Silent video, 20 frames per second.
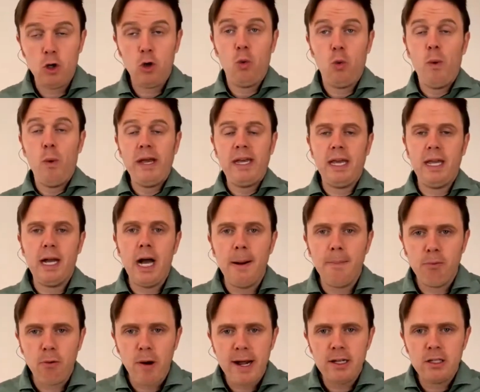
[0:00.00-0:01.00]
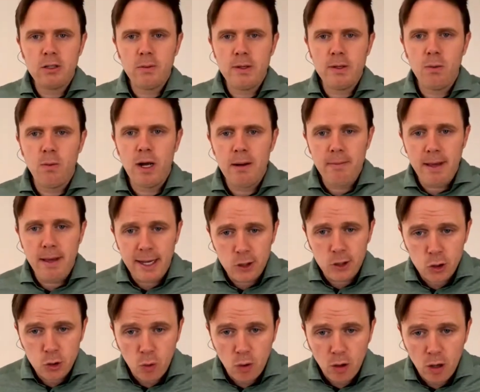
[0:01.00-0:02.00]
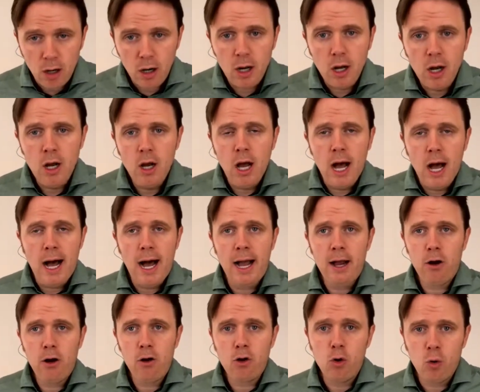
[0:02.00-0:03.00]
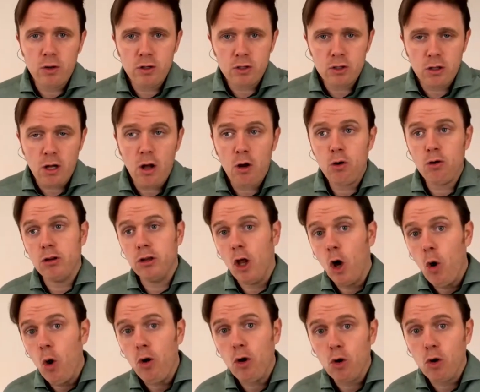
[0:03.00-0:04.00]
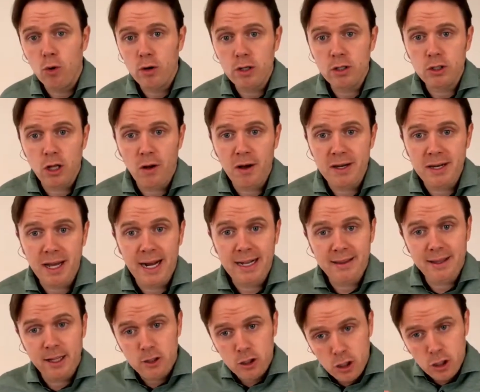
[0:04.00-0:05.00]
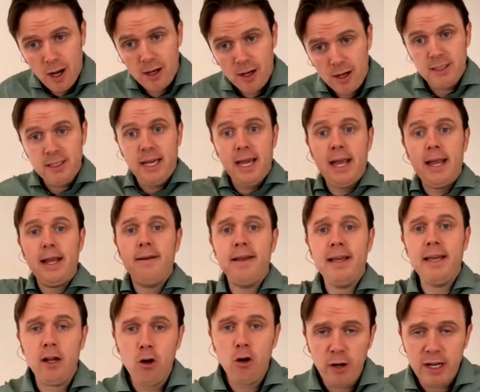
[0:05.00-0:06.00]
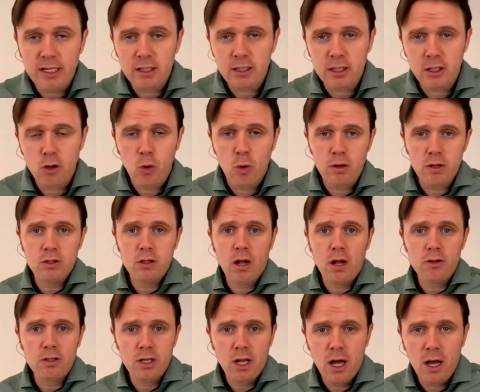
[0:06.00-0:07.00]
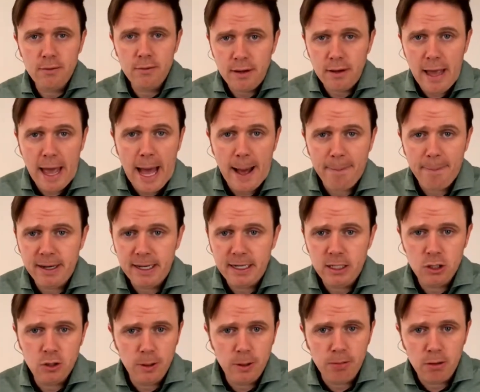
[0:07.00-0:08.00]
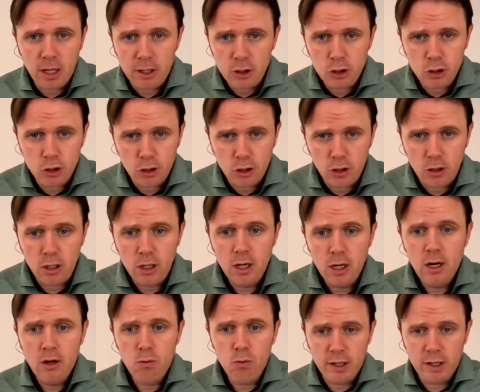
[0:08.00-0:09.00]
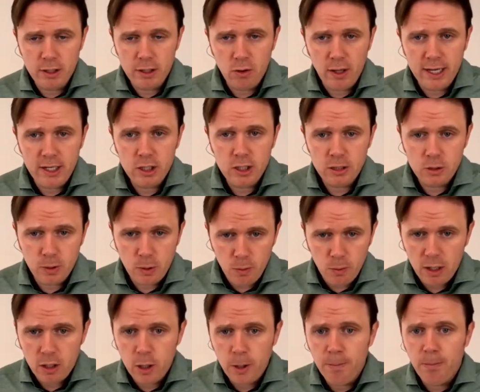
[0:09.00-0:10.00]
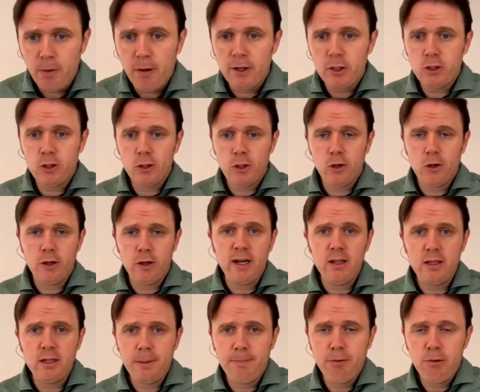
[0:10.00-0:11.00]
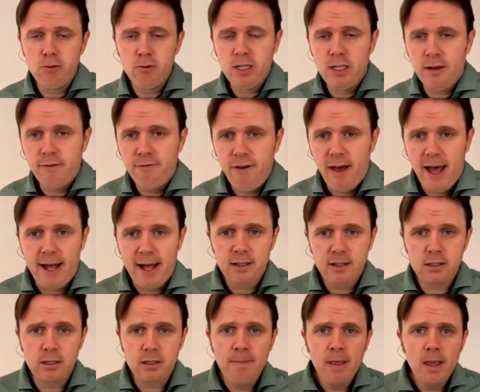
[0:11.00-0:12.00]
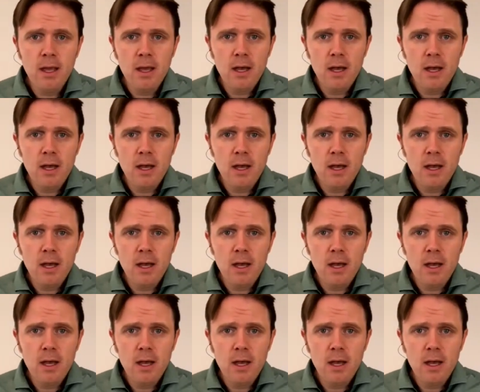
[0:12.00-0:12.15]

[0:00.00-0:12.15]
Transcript: and you're waking up, right? So we want to make sure higher cortisol, lower cortisol at night that's causing an increase in cortisol is not happening due to blood sugar regulations. We want good blood sugar, good healthy protein and fats,